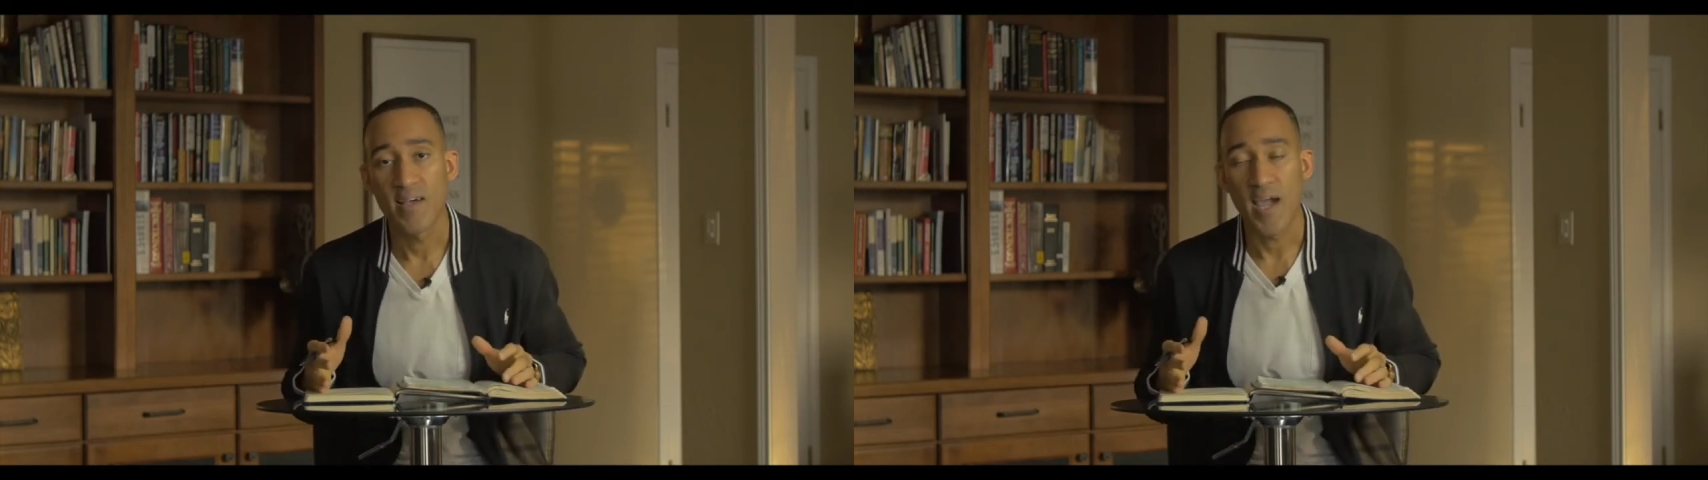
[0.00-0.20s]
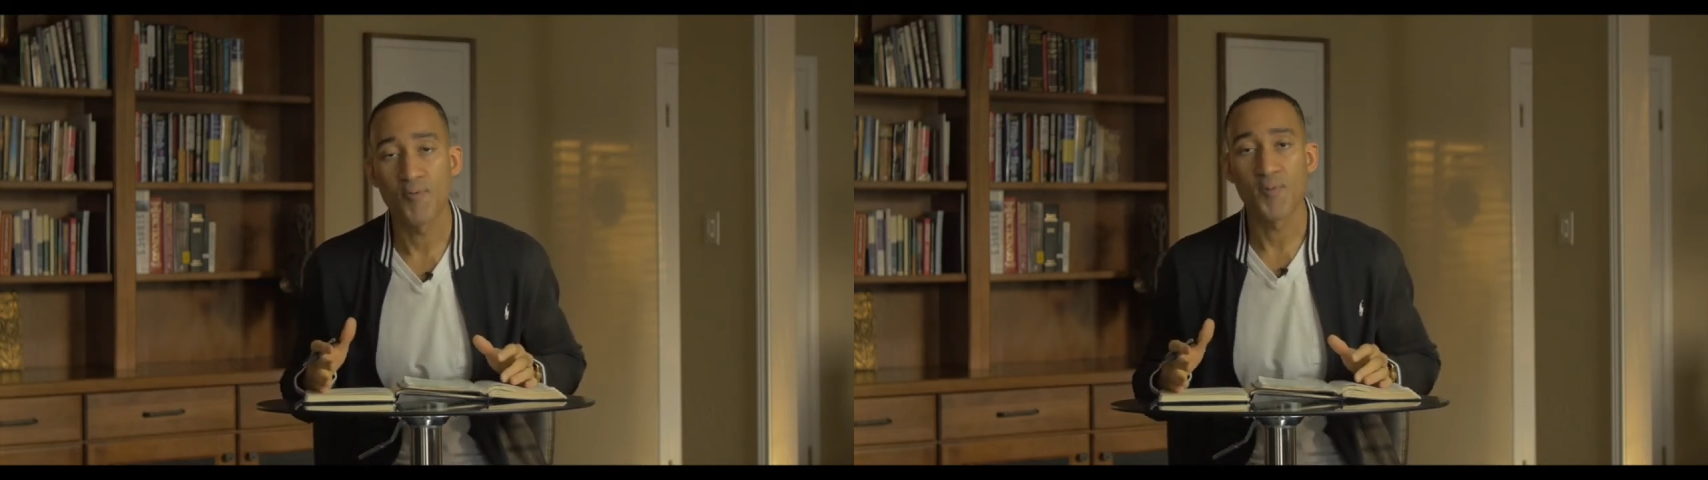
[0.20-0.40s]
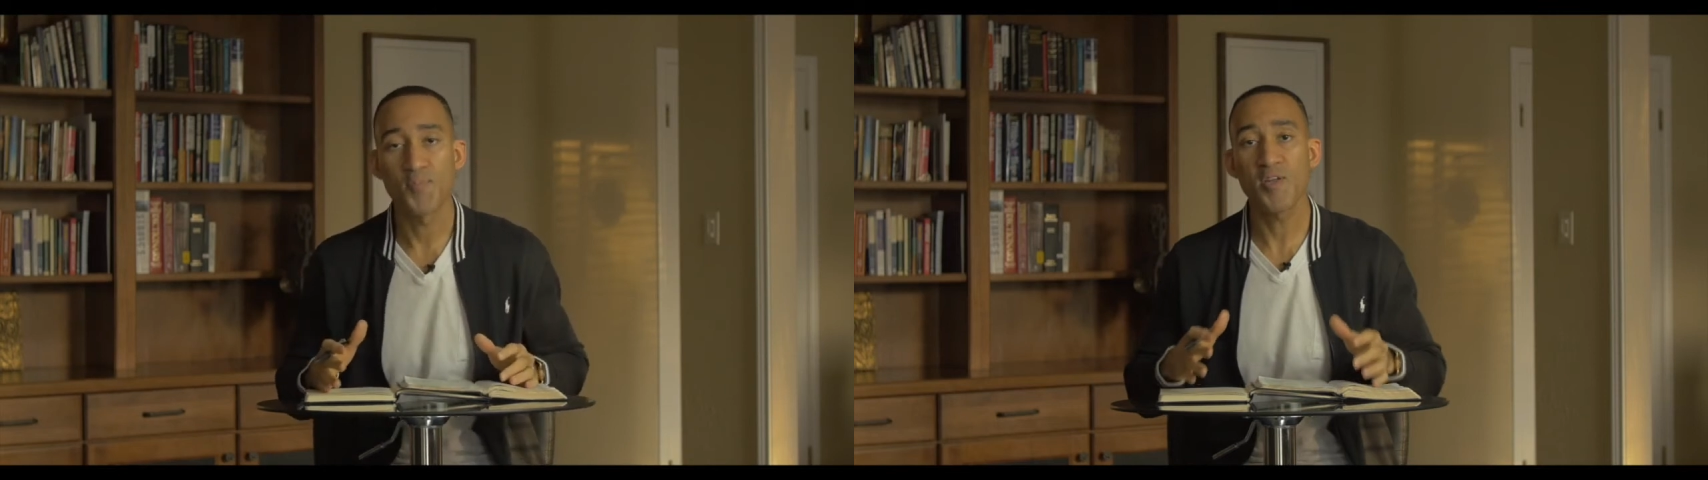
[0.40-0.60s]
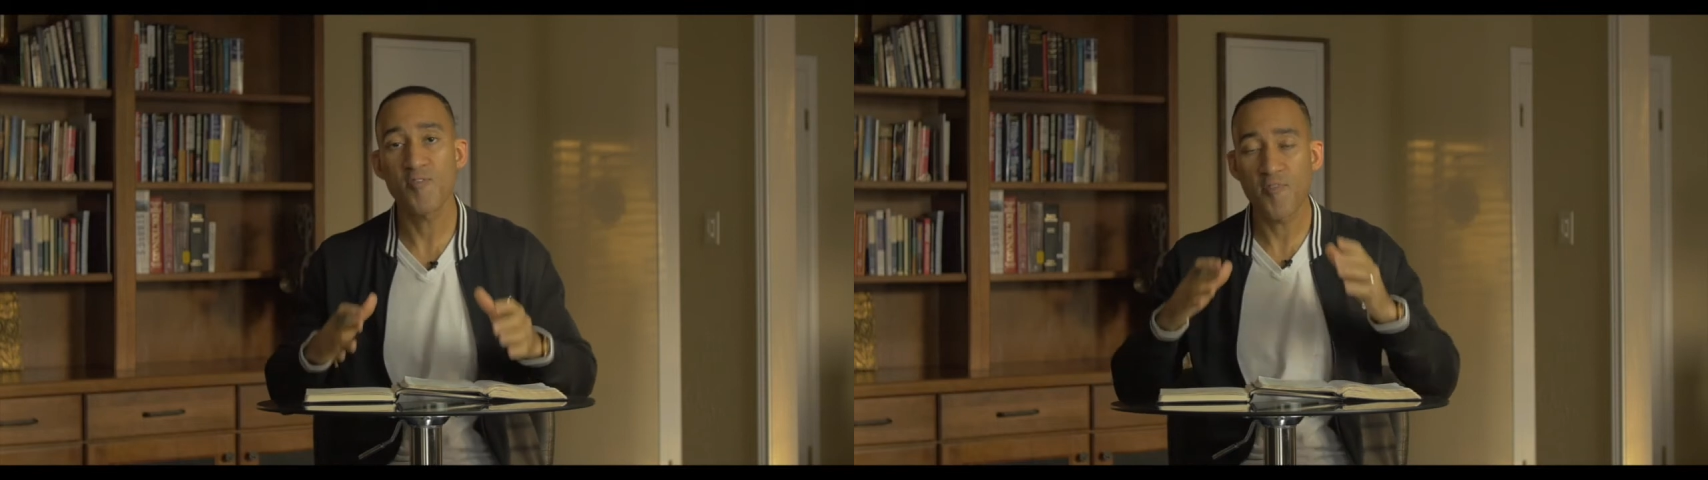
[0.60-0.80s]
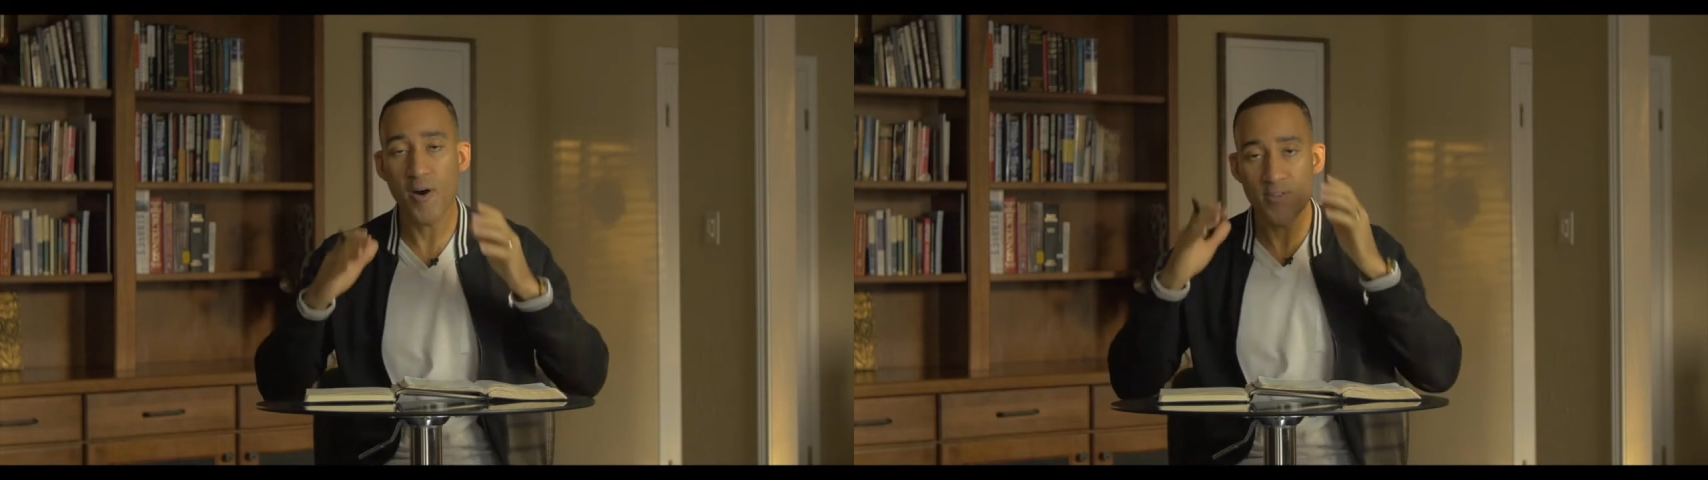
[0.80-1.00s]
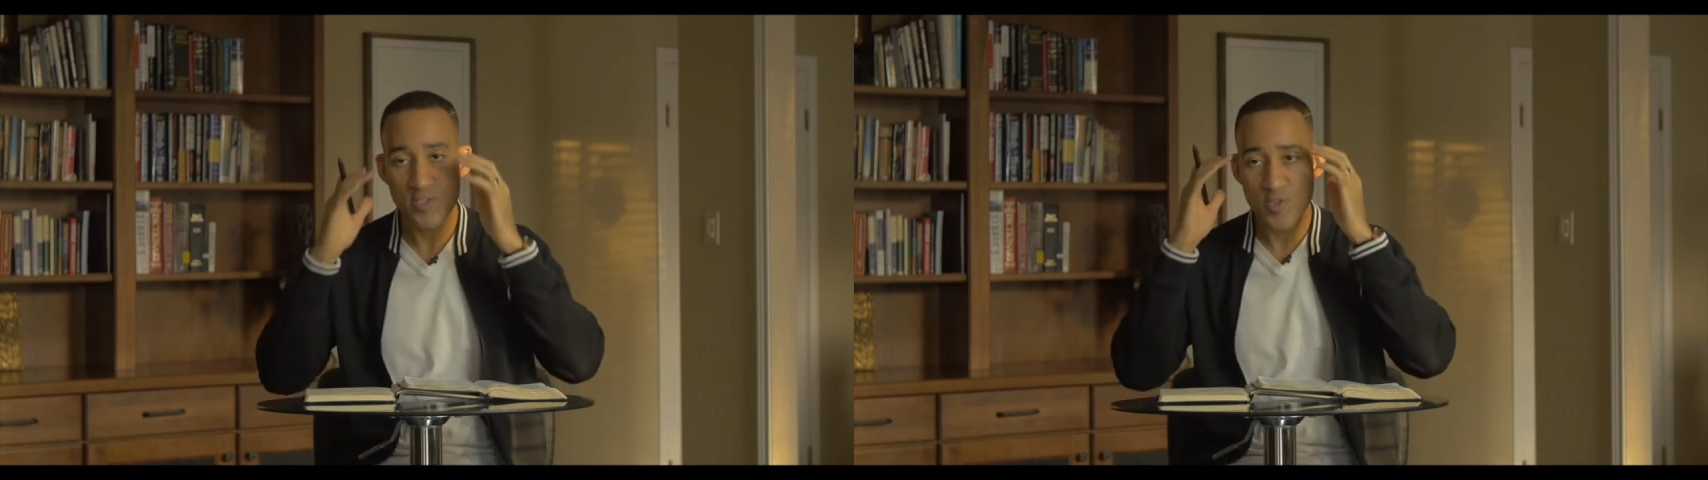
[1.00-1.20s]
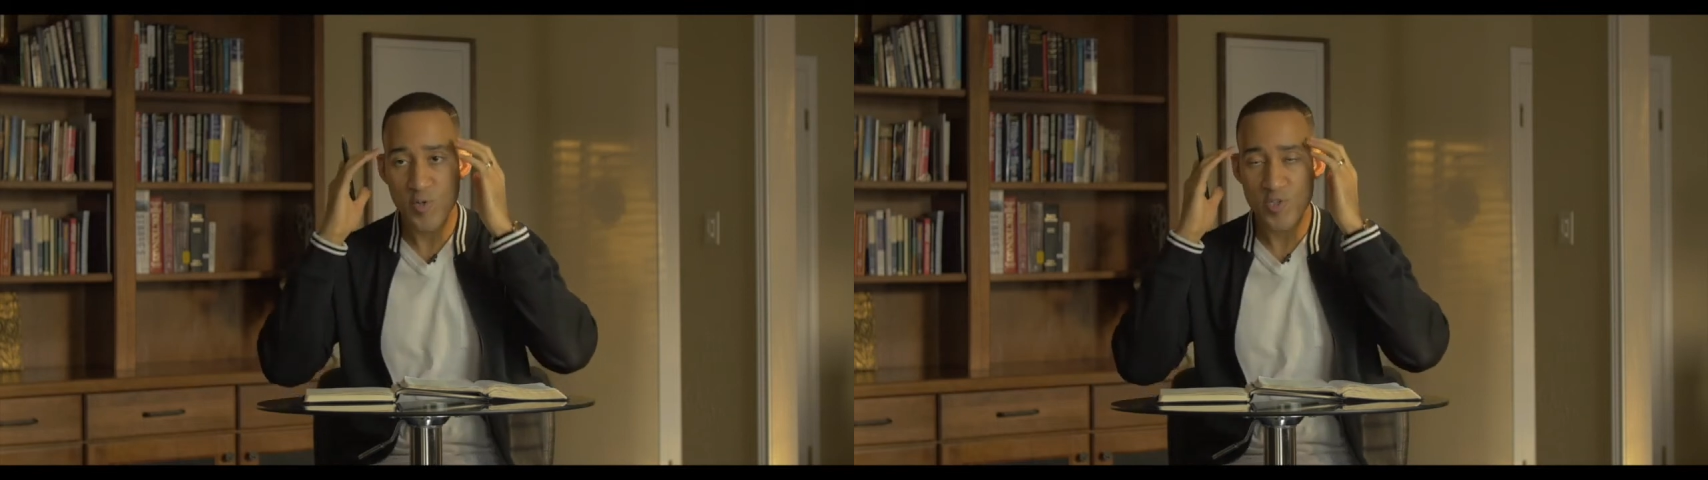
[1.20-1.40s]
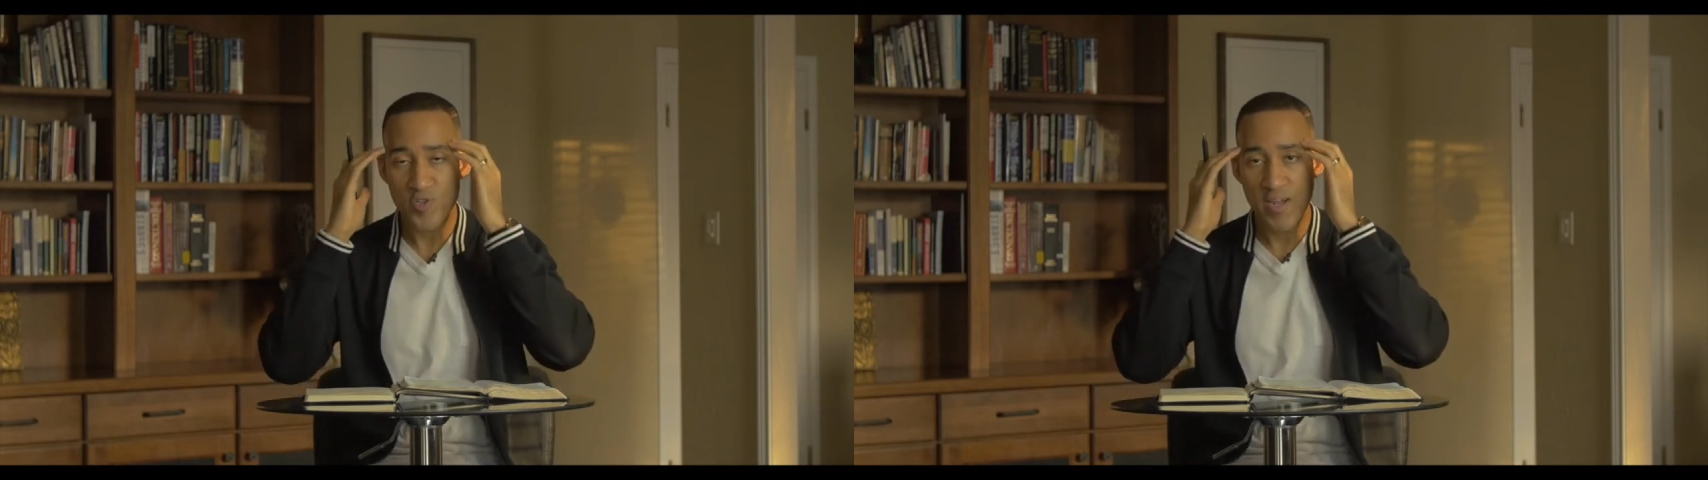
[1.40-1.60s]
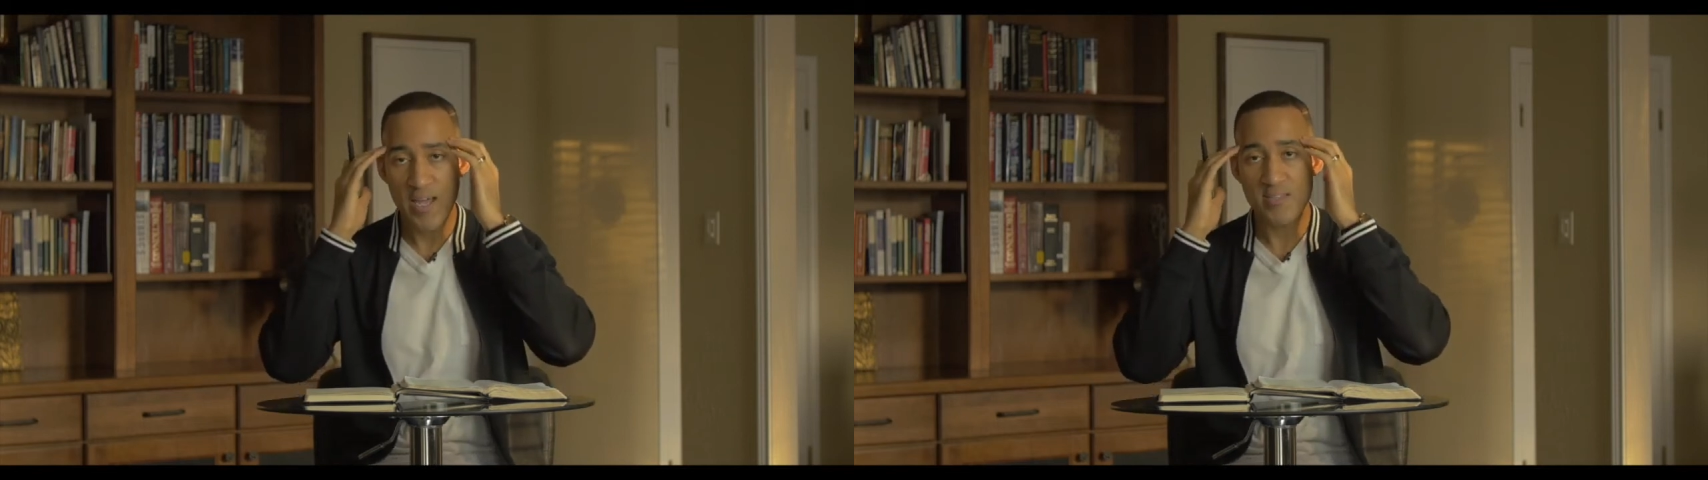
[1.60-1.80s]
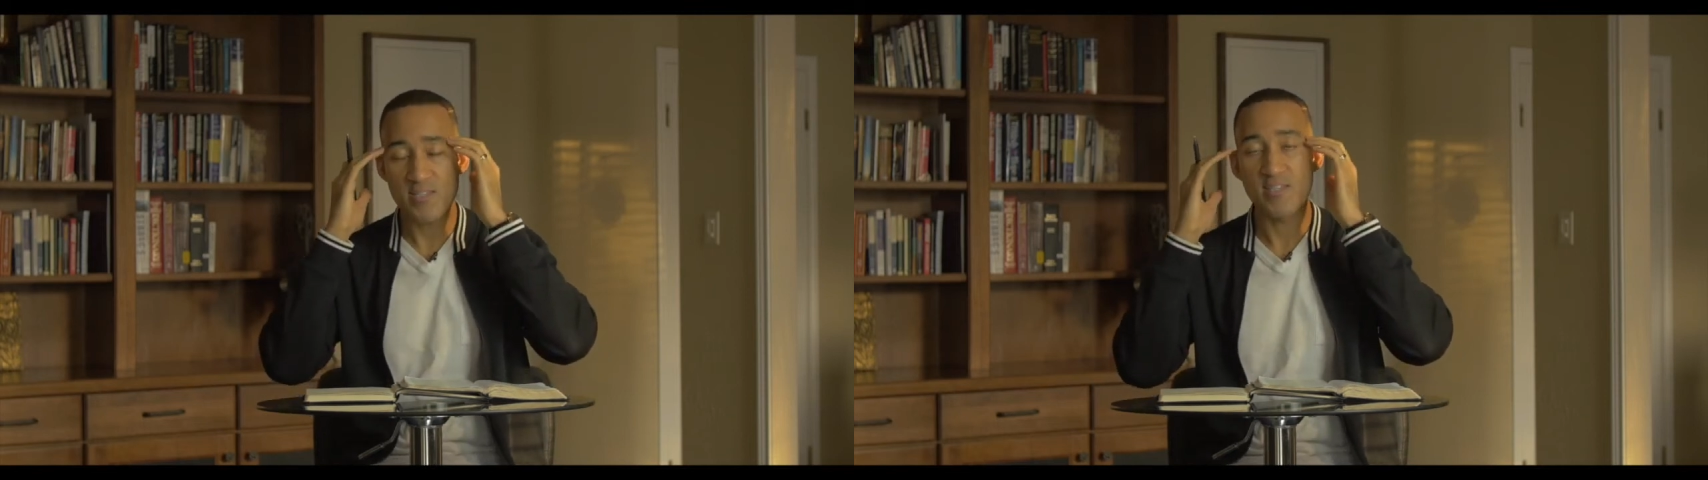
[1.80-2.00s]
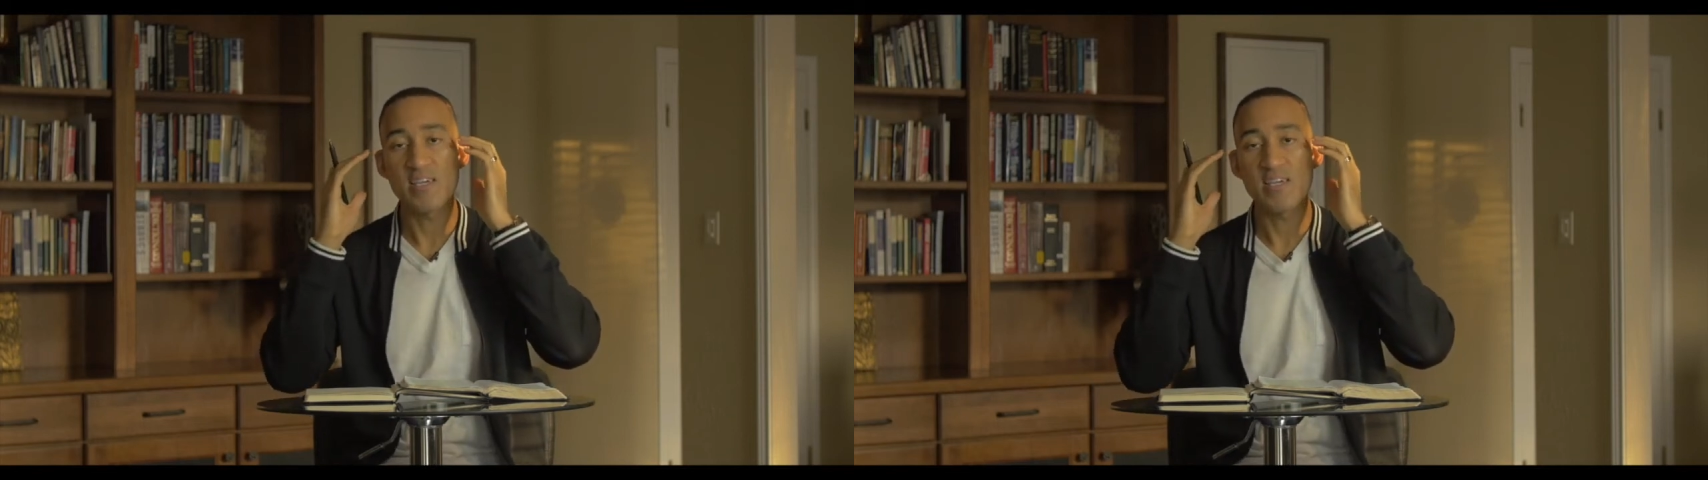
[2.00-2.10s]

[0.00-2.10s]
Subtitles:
And when Peter falls into a trance,